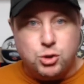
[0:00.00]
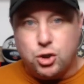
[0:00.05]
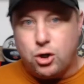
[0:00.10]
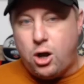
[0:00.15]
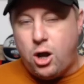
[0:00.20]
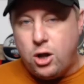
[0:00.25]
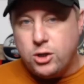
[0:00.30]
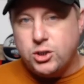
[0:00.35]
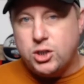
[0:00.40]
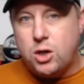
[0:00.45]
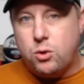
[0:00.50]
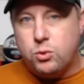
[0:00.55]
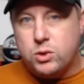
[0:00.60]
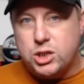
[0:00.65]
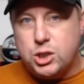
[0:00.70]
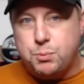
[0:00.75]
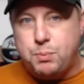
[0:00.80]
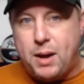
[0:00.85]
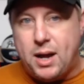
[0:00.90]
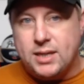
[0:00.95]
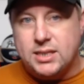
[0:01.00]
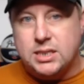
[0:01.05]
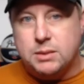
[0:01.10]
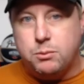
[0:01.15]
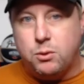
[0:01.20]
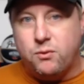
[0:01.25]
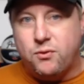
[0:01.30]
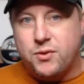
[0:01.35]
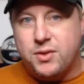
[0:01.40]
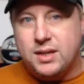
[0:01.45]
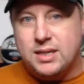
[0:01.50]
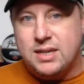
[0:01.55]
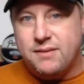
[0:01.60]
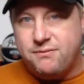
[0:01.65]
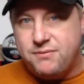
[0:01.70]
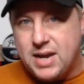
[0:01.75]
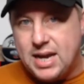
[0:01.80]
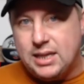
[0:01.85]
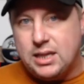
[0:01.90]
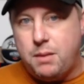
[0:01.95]
you're also responsible for the
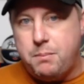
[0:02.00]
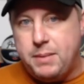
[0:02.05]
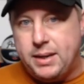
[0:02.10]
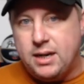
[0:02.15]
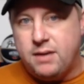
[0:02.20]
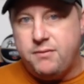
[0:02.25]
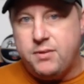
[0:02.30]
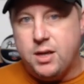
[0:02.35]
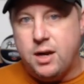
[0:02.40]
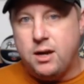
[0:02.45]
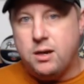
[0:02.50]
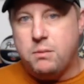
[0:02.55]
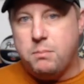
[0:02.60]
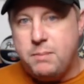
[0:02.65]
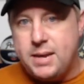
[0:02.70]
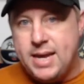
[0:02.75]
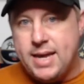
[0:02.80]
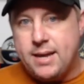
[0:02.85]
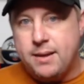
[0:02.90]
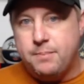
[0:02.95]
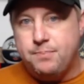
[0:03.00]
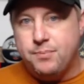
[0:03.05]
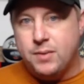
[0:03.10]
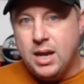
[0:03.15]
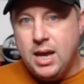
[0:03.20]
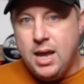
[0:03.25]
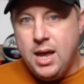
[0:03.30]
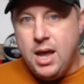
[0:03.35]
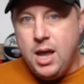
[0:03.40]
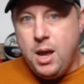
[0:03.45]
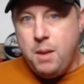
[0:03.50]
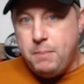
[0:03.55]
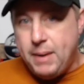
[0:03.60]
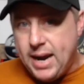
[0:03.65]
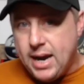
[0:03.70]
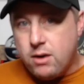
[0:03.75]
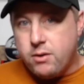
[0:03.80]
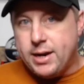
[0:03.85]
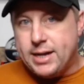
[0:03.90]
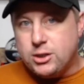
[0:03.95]
development of young men.
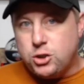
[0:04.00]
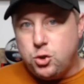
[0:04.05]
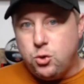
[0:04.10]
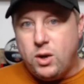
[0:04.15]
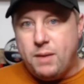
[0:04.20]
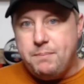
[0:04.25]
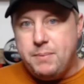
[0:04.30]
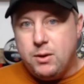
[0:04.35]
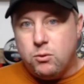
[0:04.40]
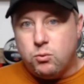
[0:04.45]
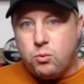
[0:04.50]
Parents who have been